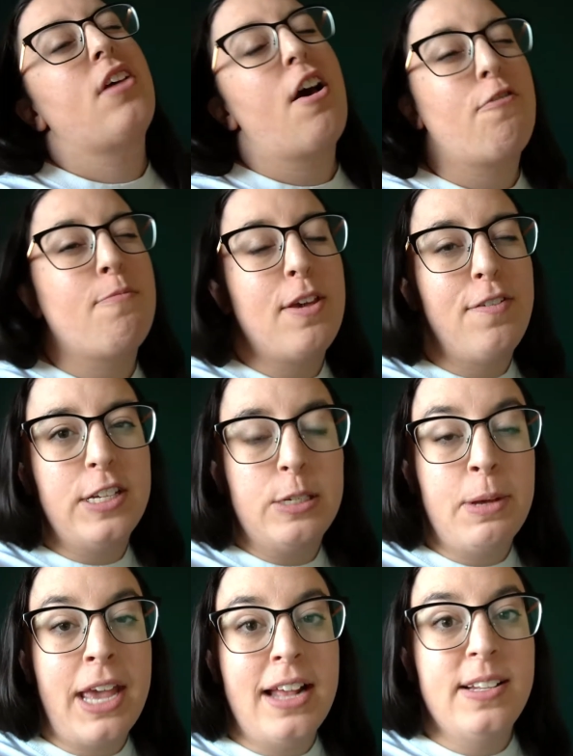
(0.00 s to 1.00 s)
off of my
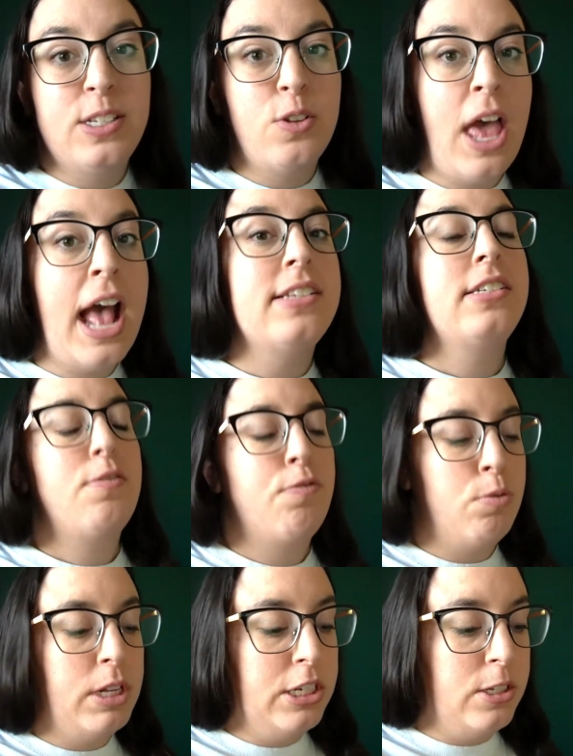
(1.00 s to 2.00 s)
Facebook ads. So that's
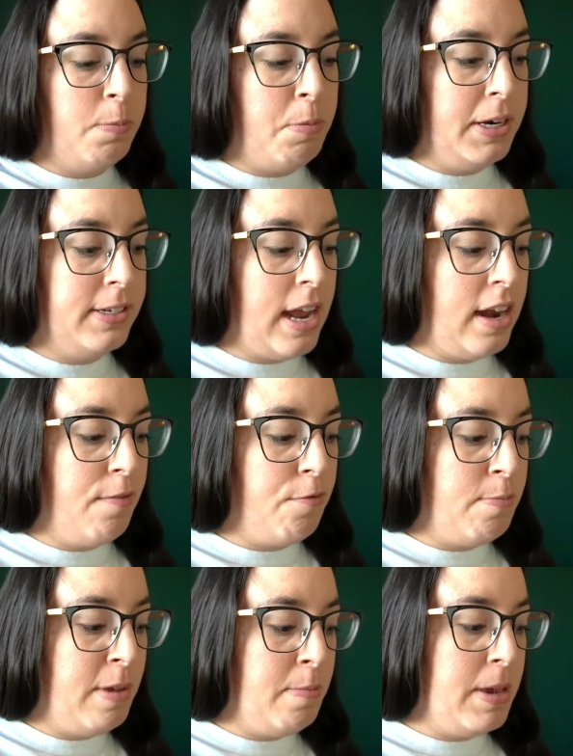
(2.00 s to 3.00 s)
really super exciting
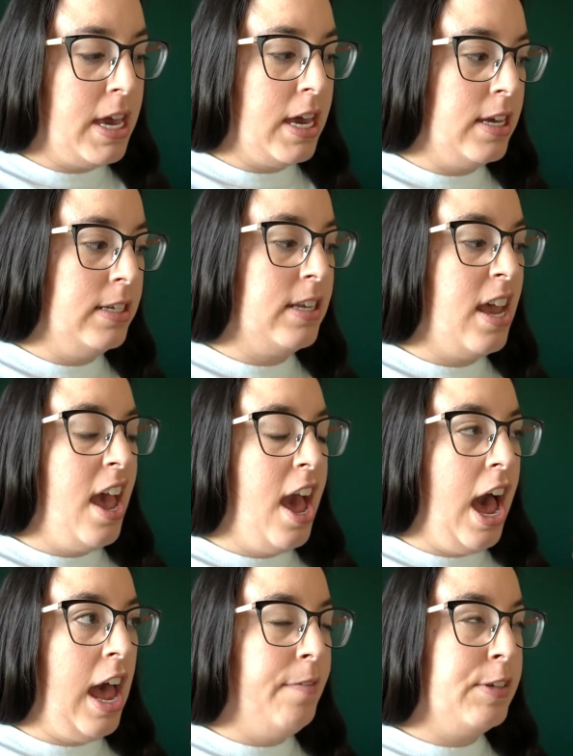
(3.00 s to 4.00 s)
for me because
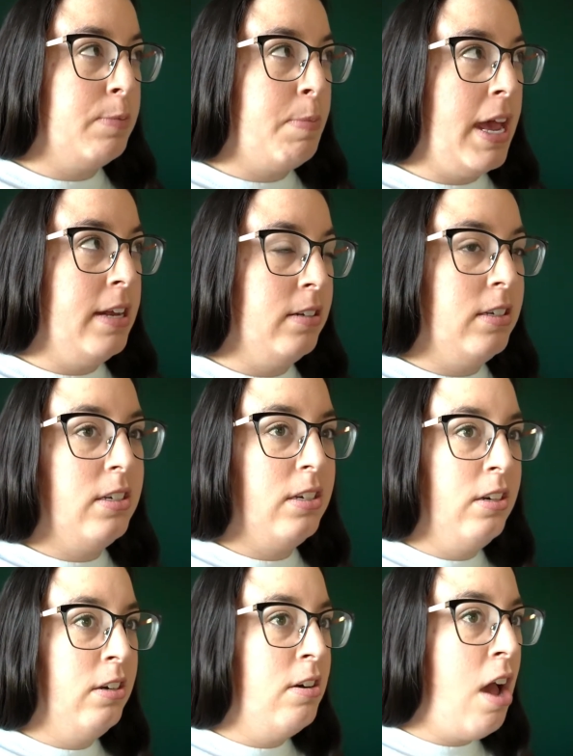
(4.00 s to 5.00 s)
I've spent
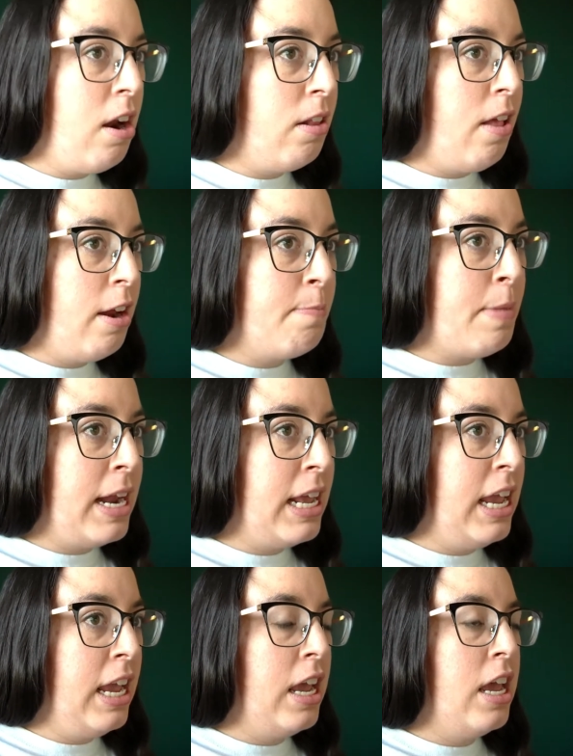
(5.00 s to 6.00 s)
not a lot of
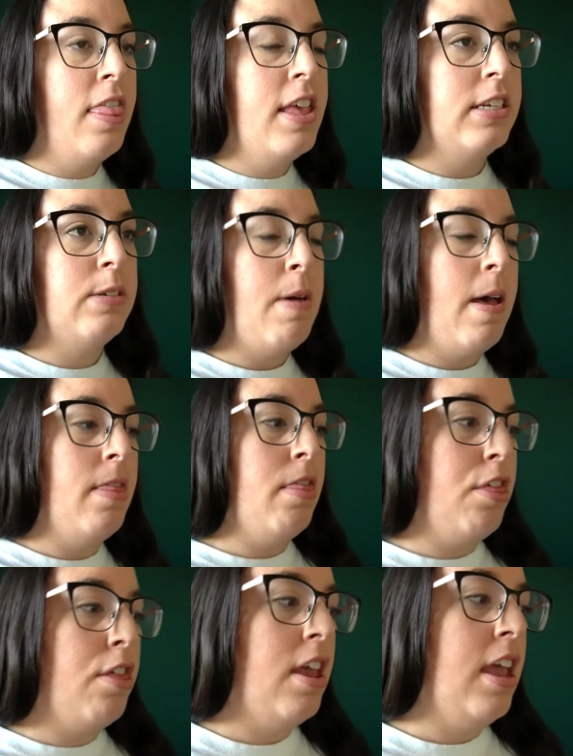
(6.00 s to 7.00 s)
money this
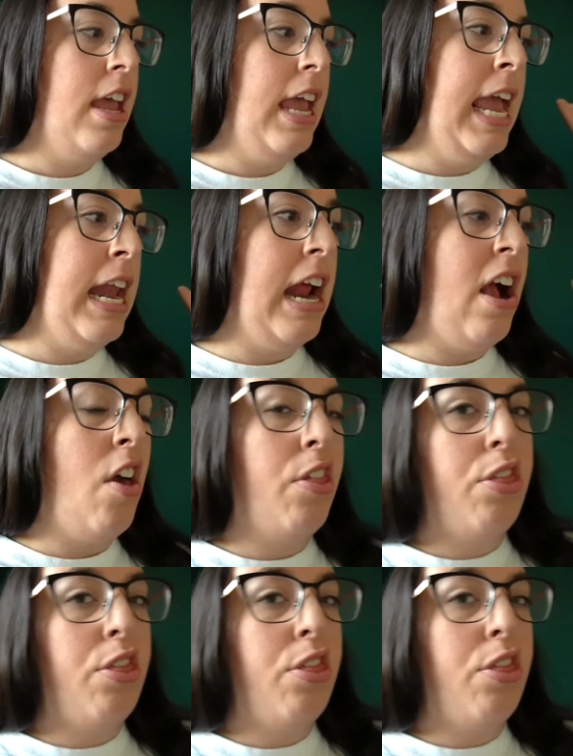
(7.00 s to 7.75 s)
month and I got